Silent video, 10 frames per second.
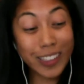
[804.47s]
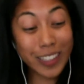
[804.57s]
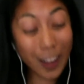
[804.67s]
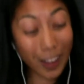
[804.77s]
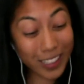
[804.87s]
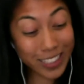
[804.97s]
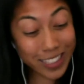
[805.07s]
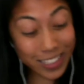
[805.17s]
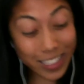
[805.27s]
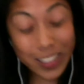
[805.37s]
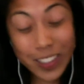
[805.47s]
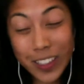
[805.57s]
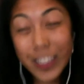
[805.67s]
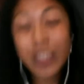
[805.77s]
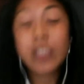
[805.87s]
Honestly,
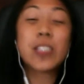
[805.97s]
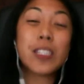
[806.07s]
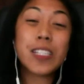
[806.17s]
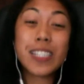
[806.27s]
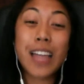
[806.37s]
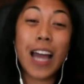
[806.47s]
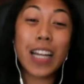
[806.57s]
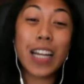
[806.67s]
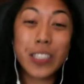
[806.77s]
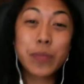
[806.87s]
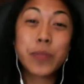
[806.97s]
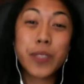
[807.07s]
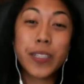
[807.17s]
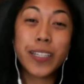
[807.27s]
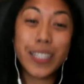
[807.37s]
this is actually
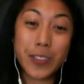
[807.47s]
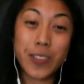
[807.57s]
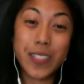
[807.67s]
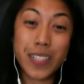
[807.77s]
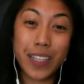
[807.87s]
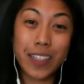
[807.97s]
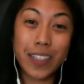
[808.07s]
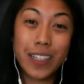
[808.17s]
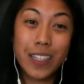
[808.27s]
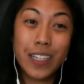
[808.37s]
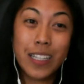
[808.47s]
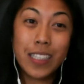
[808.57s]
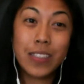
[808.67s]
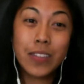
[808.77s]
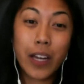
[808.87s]
really interesting.
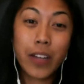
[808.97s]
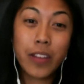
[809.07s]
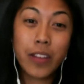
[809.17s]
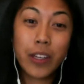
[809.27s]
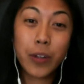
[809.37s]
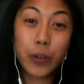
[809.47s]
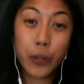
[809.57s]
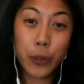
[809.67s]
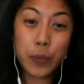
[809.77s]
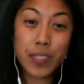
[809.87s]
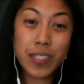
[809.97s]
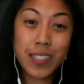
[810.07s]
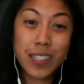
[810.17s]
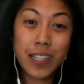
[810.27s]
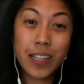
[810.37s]
A lot of the groups
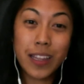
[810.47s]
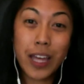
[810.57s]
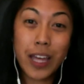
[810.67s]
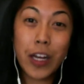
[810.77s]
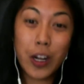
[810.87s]
that